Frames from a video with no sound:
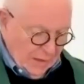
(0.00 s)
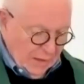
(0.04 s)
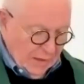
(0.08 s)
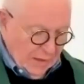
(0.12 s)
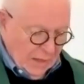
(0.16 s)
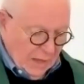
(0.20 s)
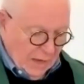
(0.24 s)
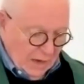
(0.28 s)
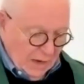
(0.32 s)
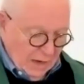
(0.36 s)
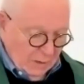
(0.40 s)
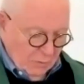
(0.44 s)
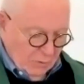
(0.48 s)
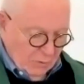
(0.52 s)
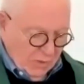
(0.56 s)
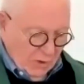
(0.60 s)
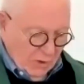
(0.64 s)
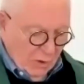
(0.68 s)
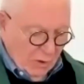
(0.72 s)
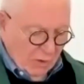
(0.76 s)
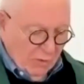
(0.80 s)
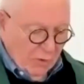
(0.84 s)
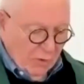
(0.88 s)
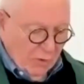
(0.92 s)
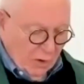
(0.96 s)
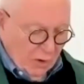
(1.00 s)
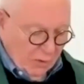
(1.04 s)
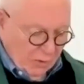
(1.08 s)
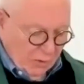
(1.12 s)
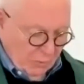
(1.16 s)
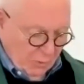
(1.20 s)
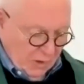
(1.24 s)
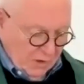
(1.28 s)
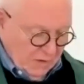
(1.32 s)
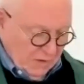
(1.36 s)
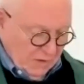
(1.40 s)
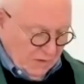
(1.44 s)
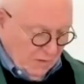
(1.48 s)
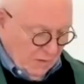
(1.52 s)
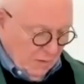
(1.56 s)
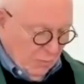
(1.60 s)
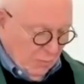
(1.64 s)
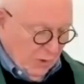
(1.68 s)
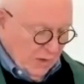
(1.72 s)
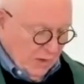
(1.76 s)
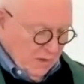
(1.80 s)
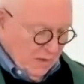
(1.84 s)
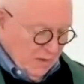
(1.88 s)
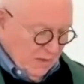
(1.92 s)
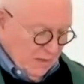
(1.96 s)
In line with the overall thrust of the
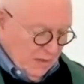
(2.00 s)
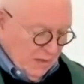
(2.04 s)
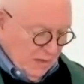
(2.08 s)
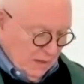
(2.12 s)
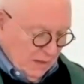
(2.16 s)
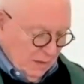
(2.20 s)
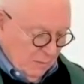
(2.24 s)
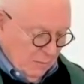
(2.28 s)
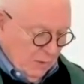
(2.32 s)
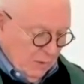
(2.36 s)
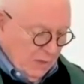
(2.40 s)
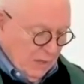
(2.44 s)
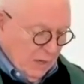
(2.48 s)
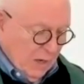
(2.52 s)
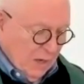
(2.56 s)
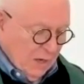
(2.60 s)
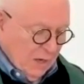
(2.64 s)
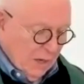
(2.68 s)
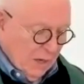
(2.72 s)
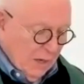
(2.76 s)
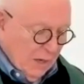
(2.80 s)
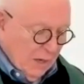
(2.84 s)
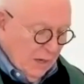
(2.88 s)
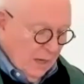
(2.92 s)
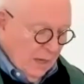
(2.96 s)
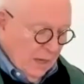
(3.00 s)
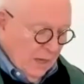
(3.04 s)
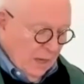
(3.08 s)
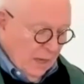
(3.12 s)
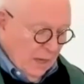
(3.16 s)
present Satipatthana,